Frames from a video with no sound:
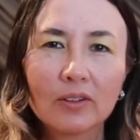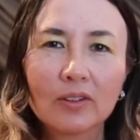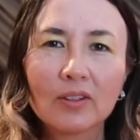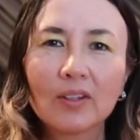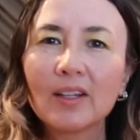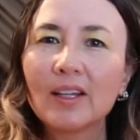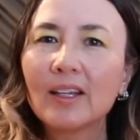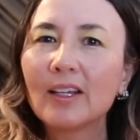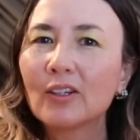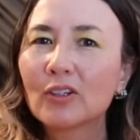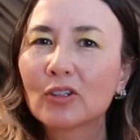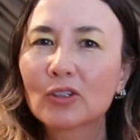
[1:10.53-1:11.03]

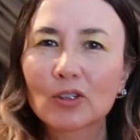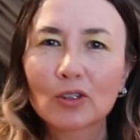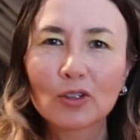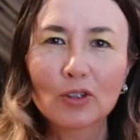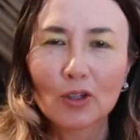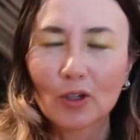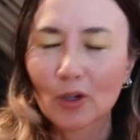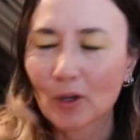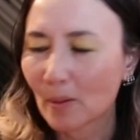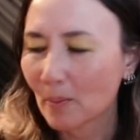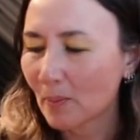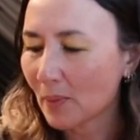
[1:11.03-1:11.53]
to Eastern
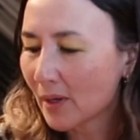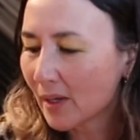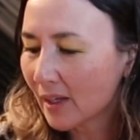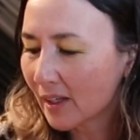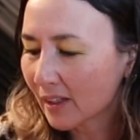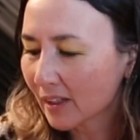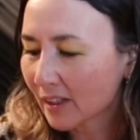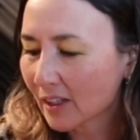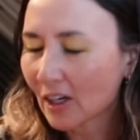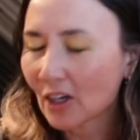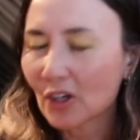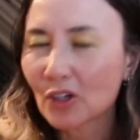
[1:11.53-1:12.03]

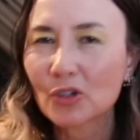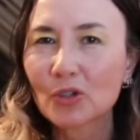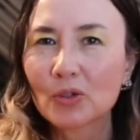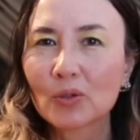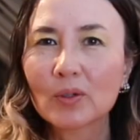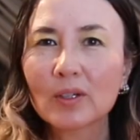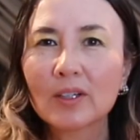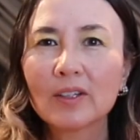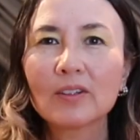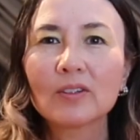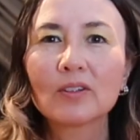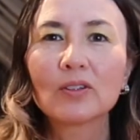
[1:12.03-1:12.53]
European
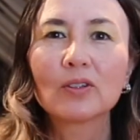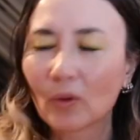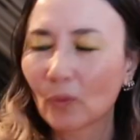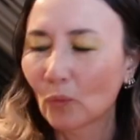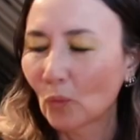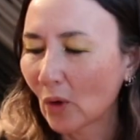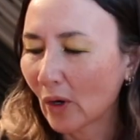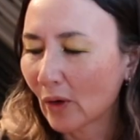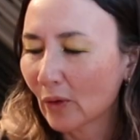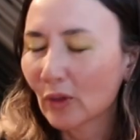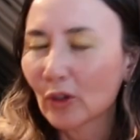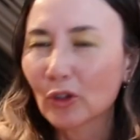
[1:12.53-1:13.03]
countries
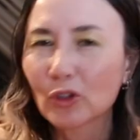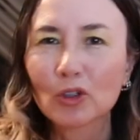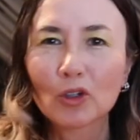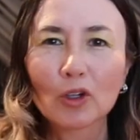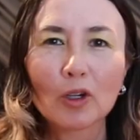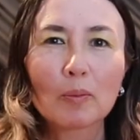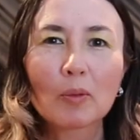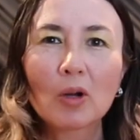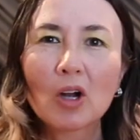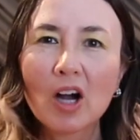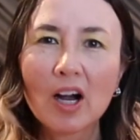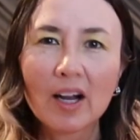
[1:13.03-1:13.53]
where the
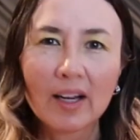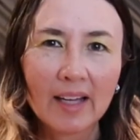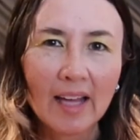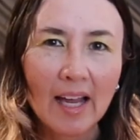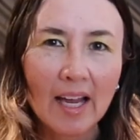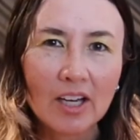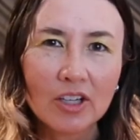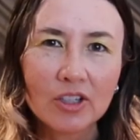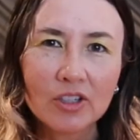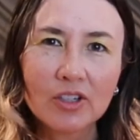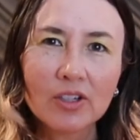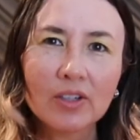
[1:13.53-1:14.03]
term
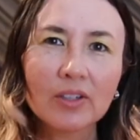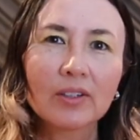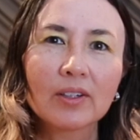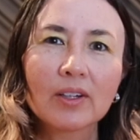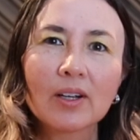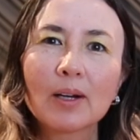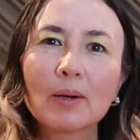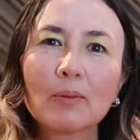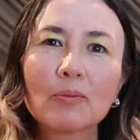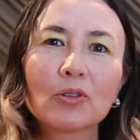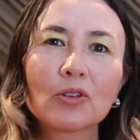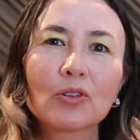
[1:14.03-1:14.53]
Caucasian
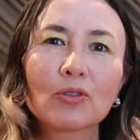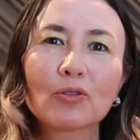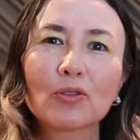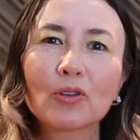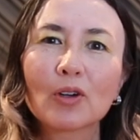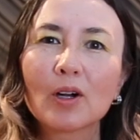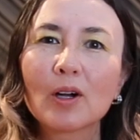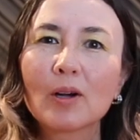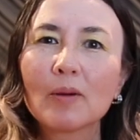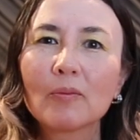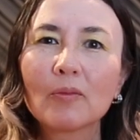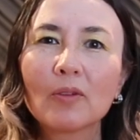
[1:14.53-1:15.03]
comes
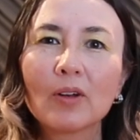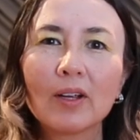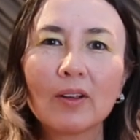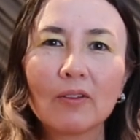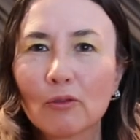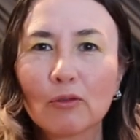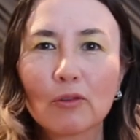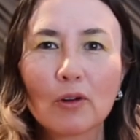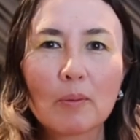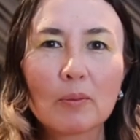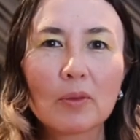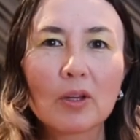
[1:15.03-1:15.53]
from
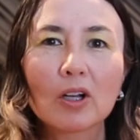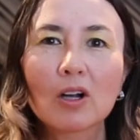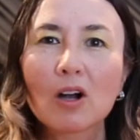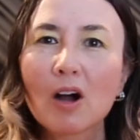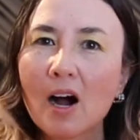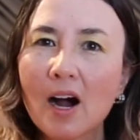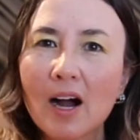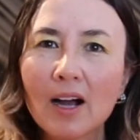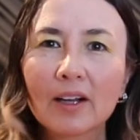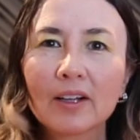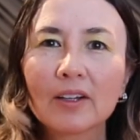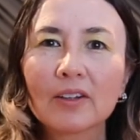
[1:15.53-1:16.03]
the
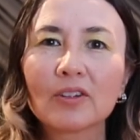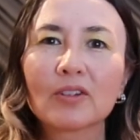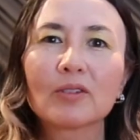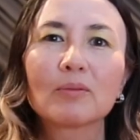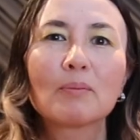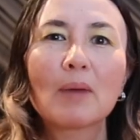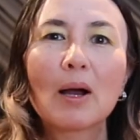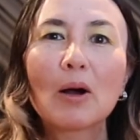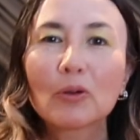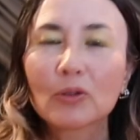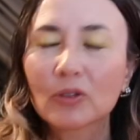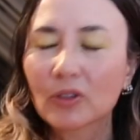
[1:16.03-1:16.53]
Caucasus
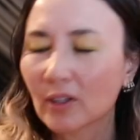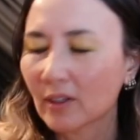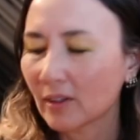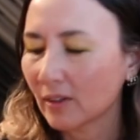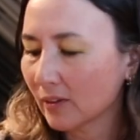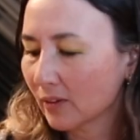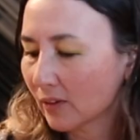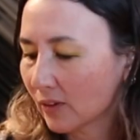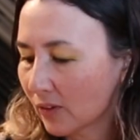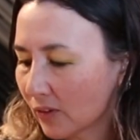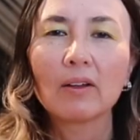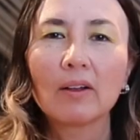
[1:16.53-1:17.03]

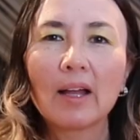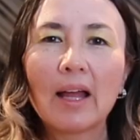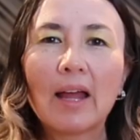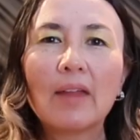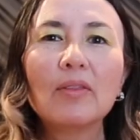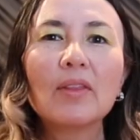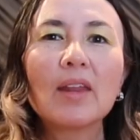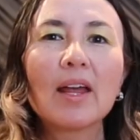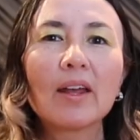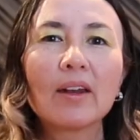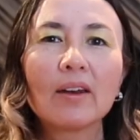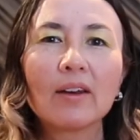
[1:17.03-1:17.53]
Mountains,
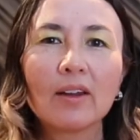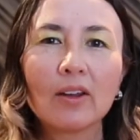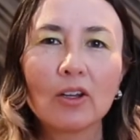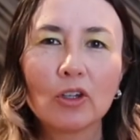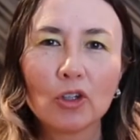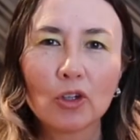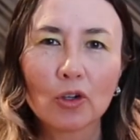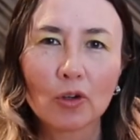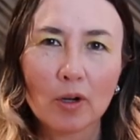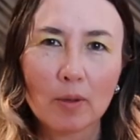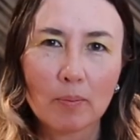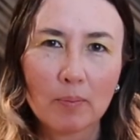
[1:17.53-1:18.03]
and then
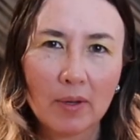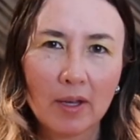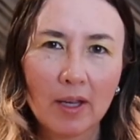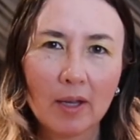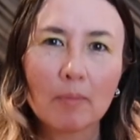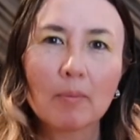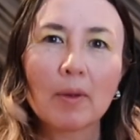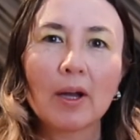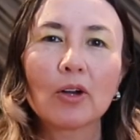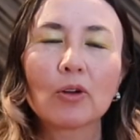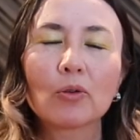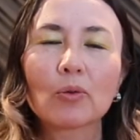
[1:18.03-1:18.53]

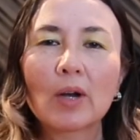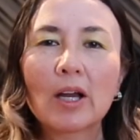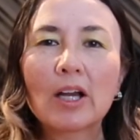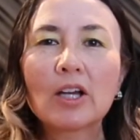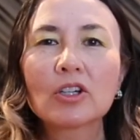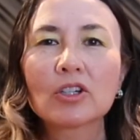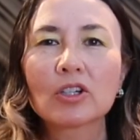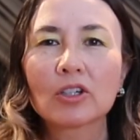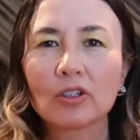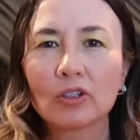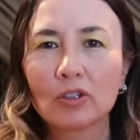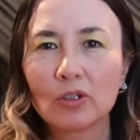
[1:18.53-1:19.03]
European
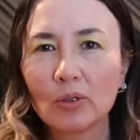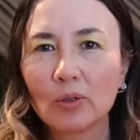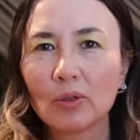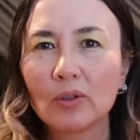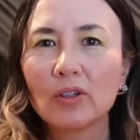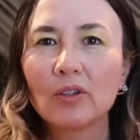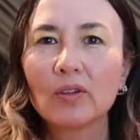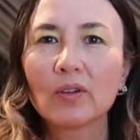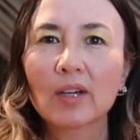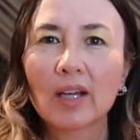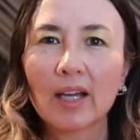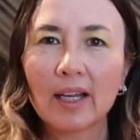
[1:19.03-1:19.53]
migration to
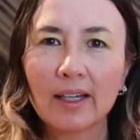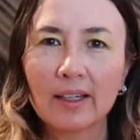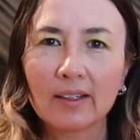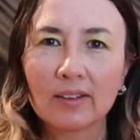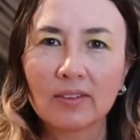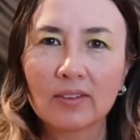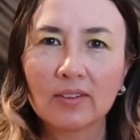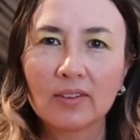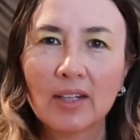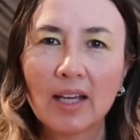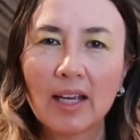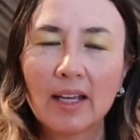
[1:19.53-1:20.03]
the
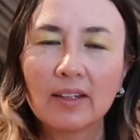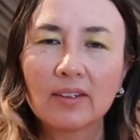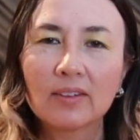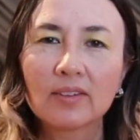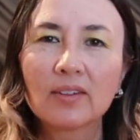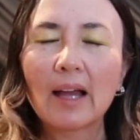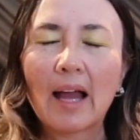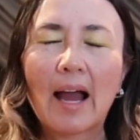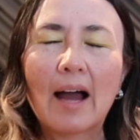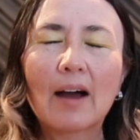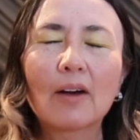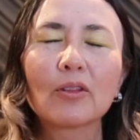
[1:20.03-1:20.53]
United
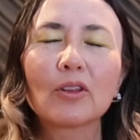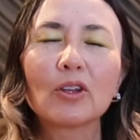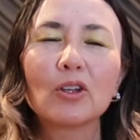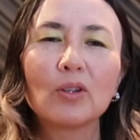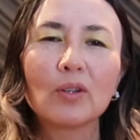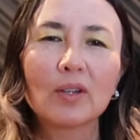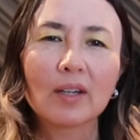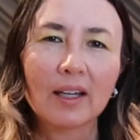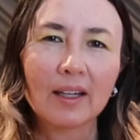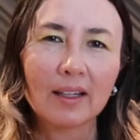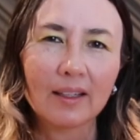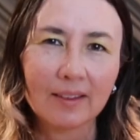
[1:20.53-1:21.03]
States, how the
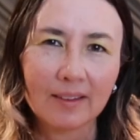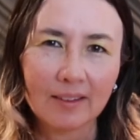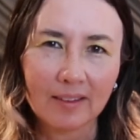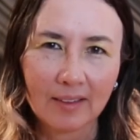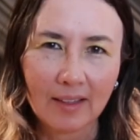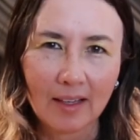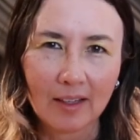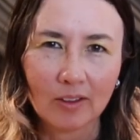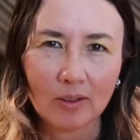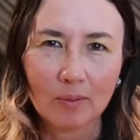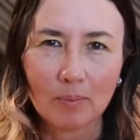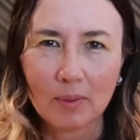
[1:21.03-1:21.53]
United
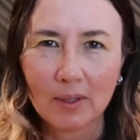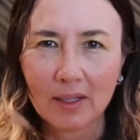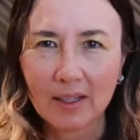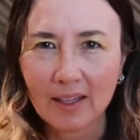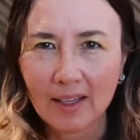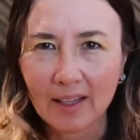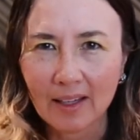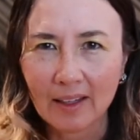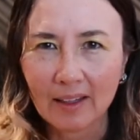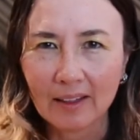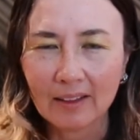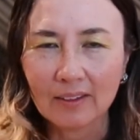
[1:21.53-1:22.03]
States
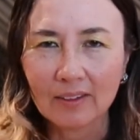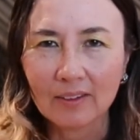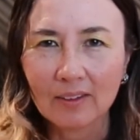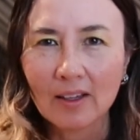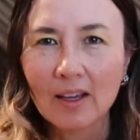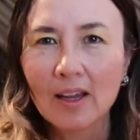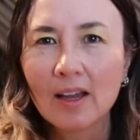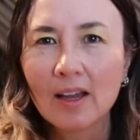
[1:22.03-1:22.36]
begins